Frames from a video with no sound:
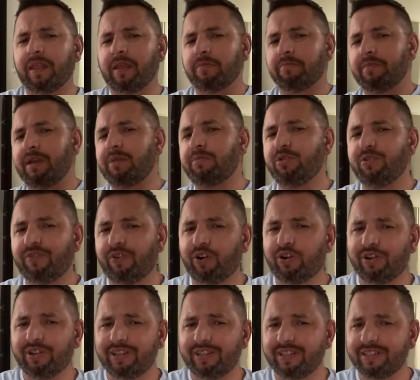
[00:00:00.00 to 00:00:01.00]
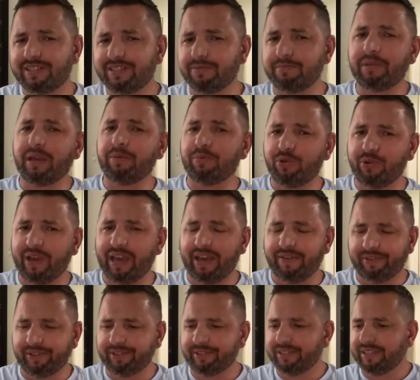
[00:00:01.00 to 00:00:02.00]
maybe you've heard of this and maybe you
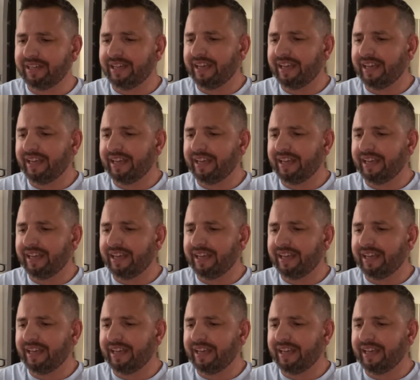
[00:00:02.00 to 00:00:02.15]
haven't.